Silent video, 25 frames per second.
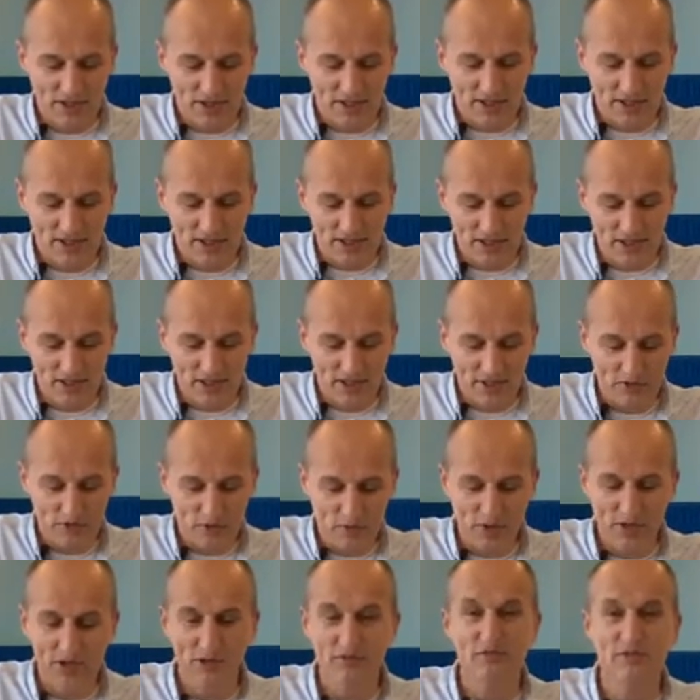and a
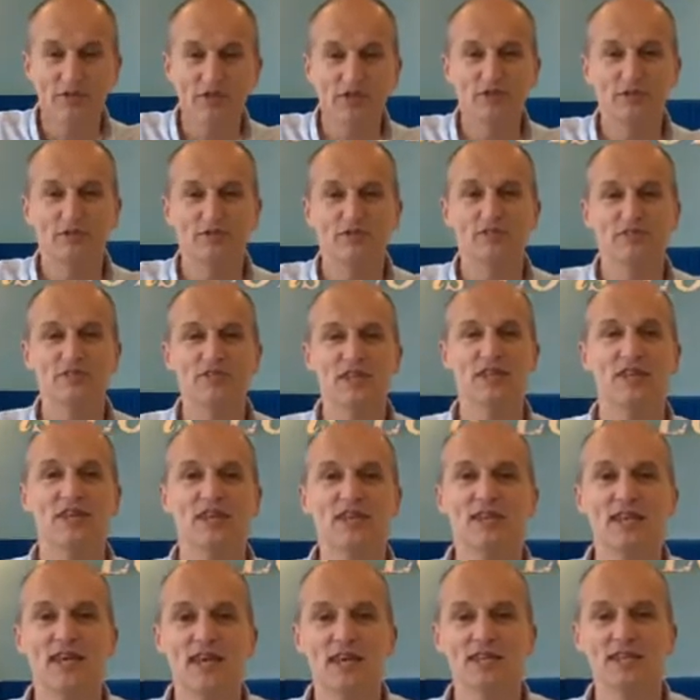way for you to stay
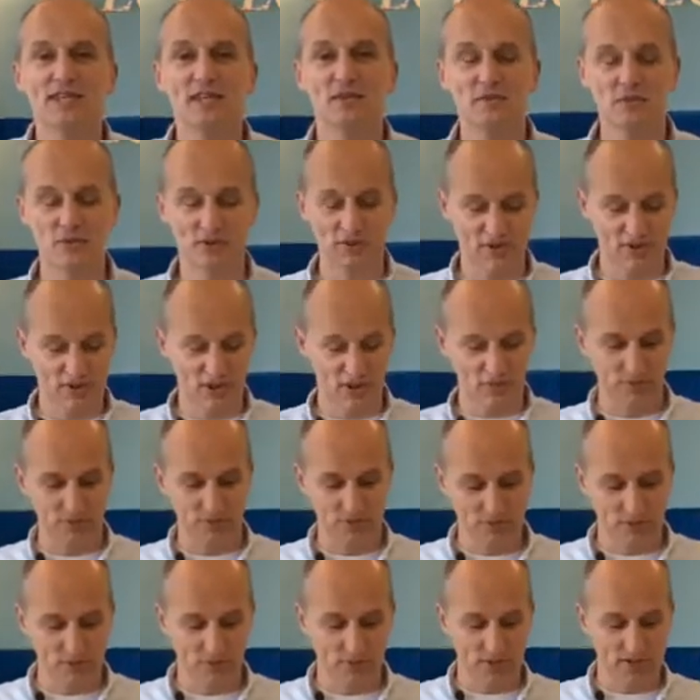connected with
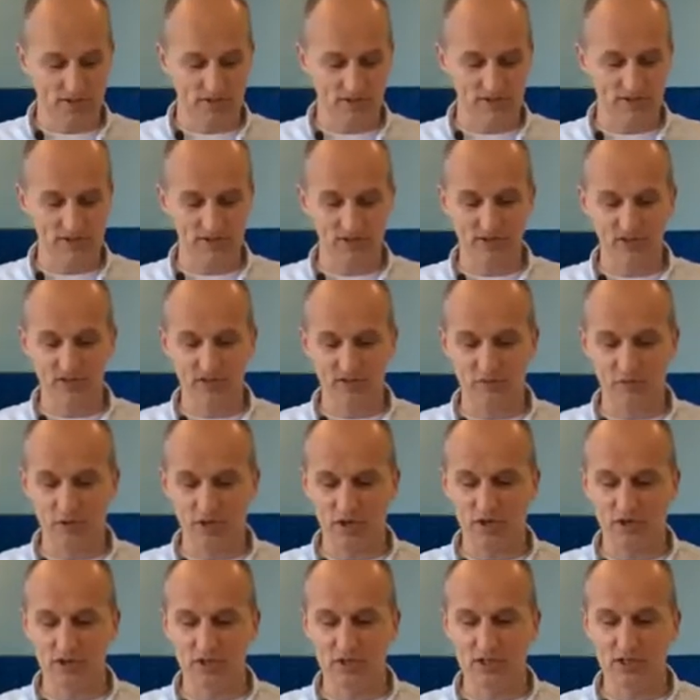sermons and messages as
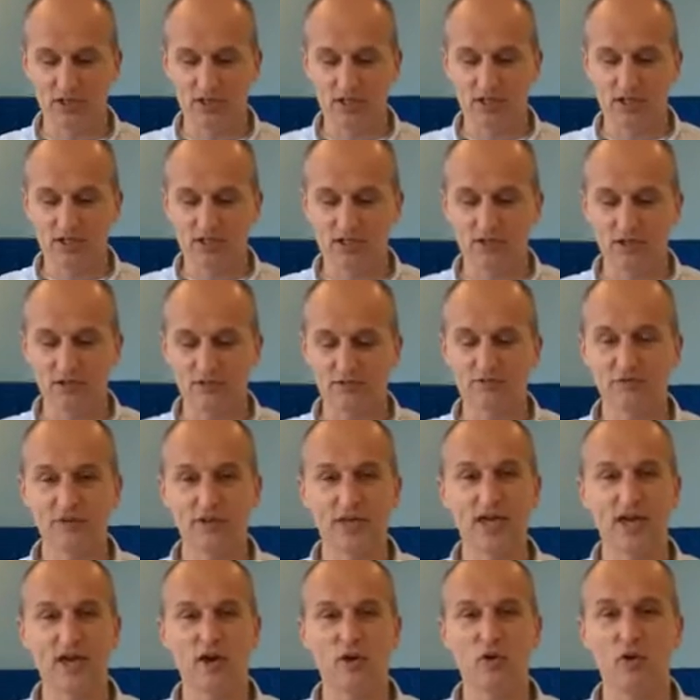well. Don't
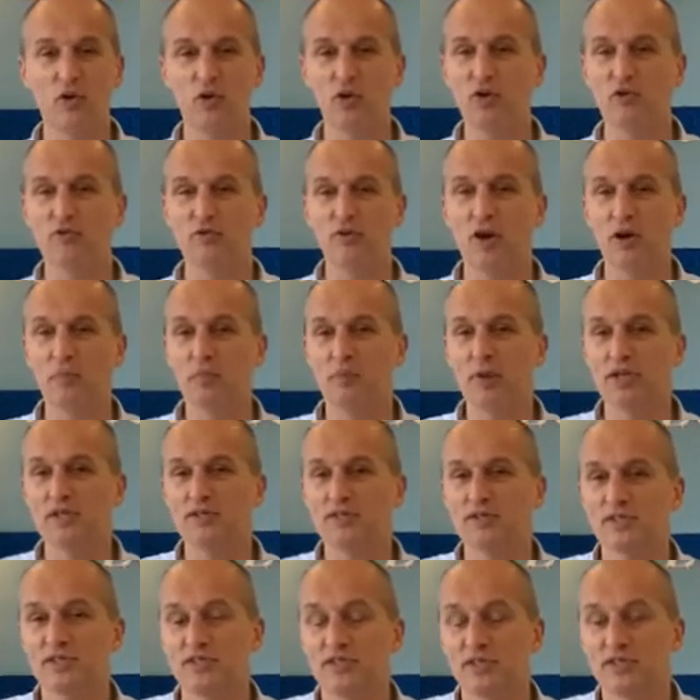forget, all of our
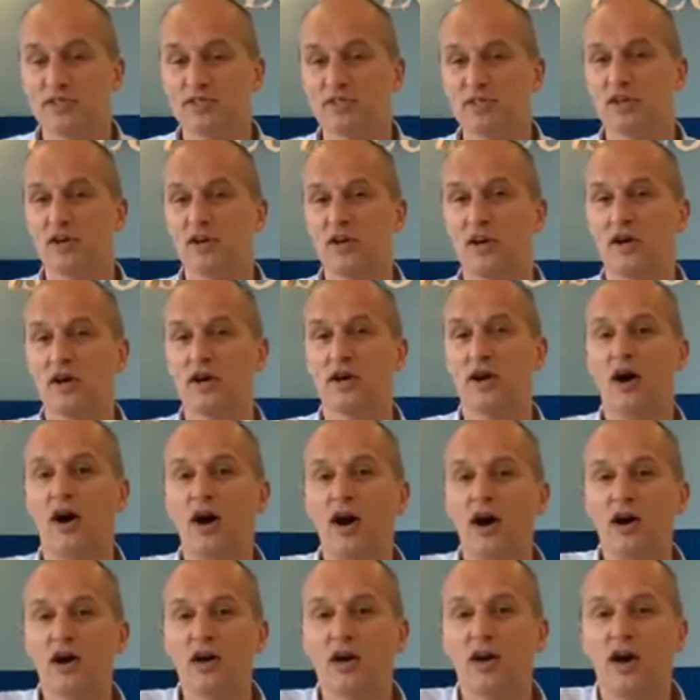messages are
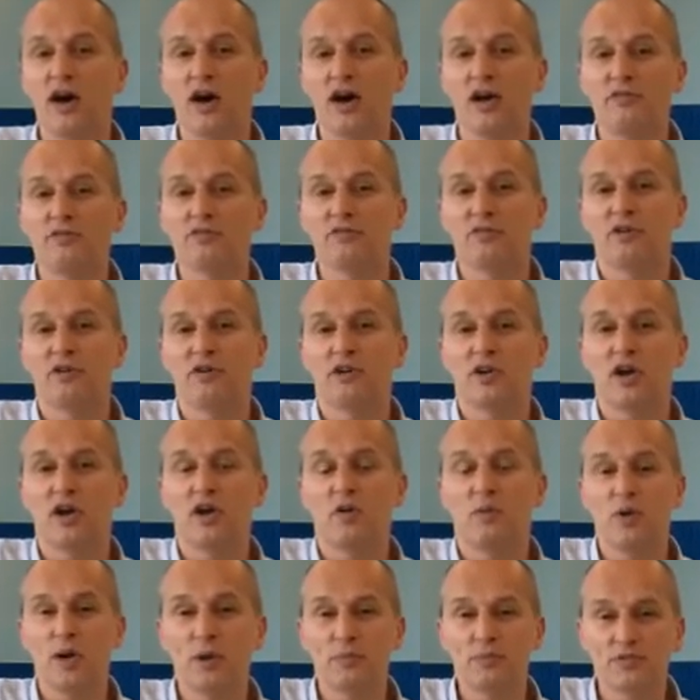archived on
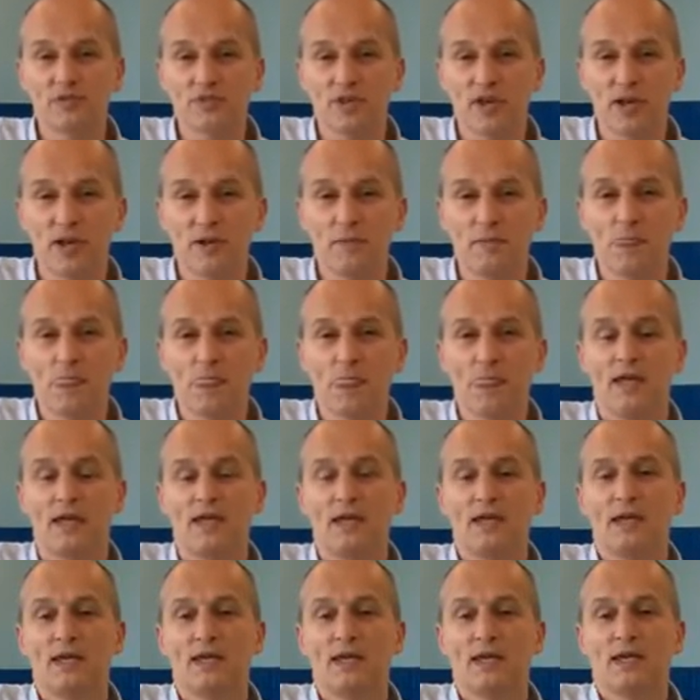our website,
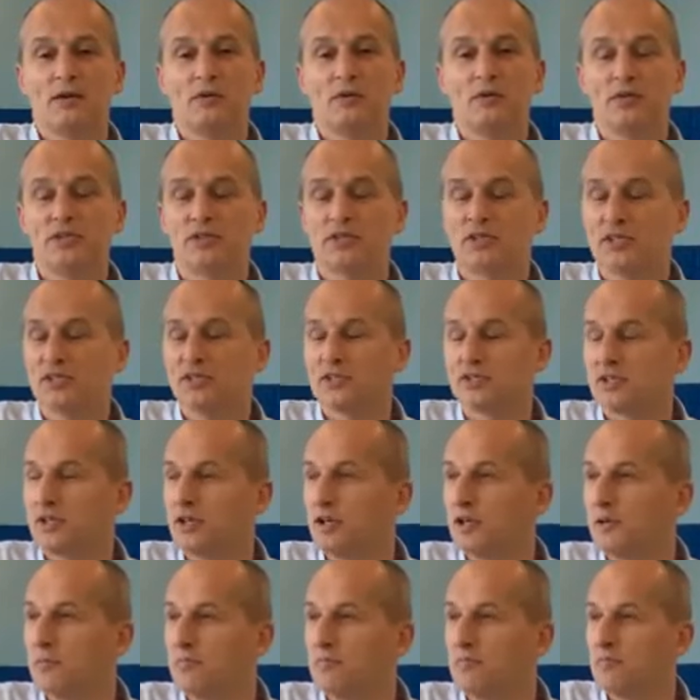which is
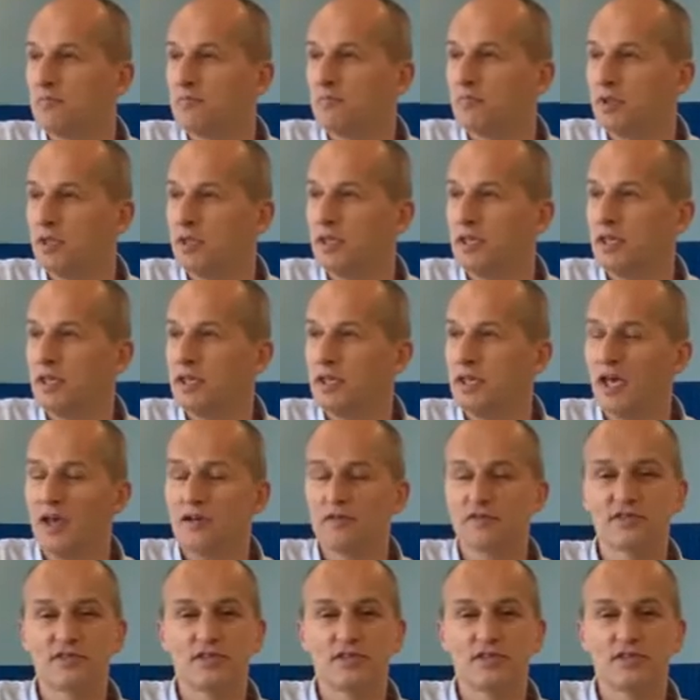pefc.co.uk.